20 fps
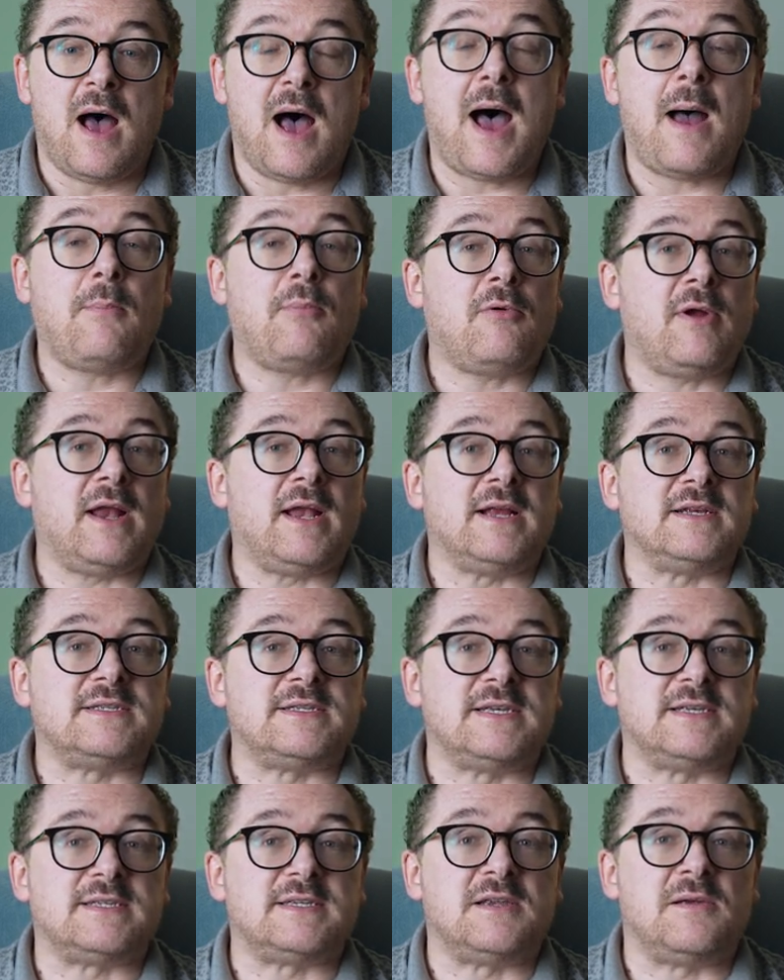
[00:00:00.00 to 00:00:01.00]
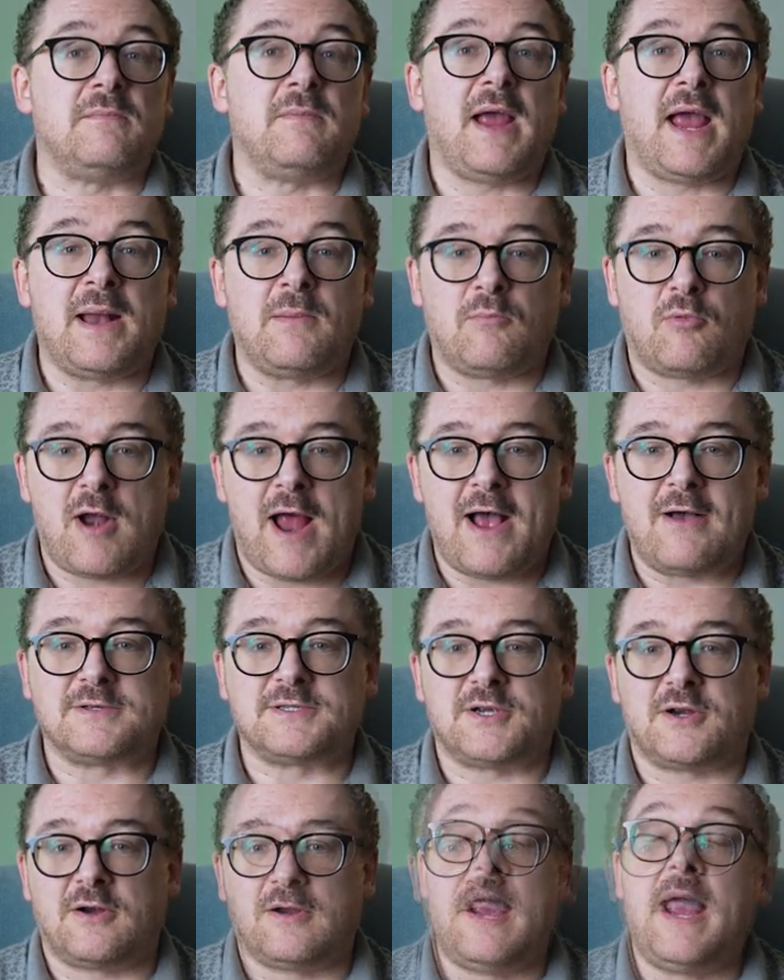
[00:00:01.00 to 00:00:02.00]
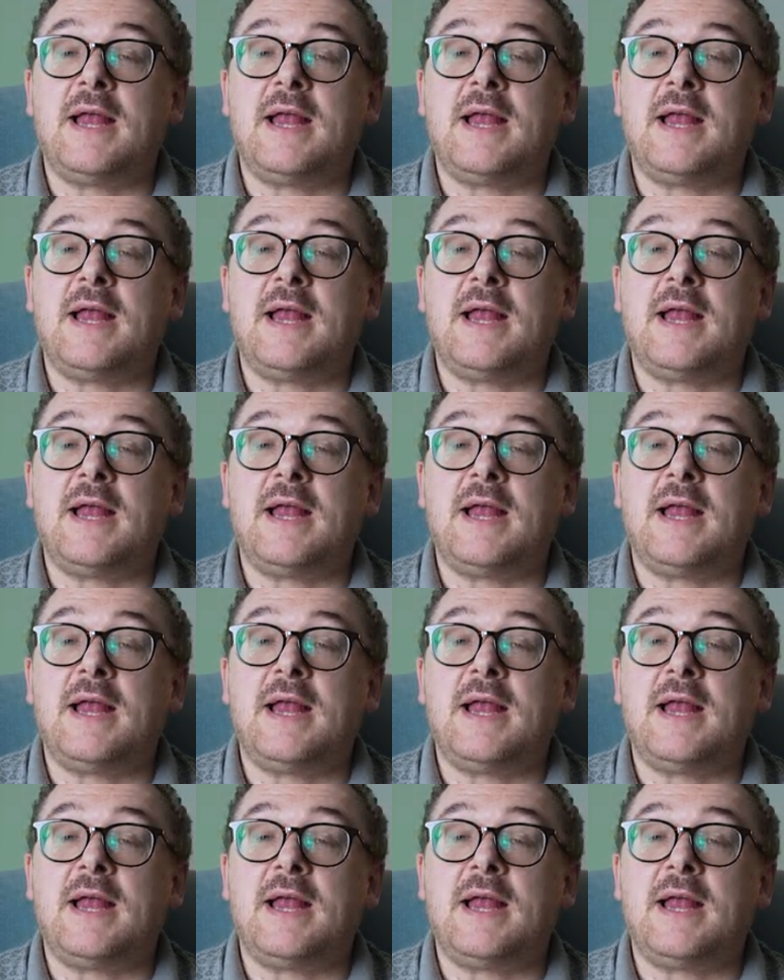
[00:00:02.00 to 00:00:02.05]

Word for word: operating system, and browser.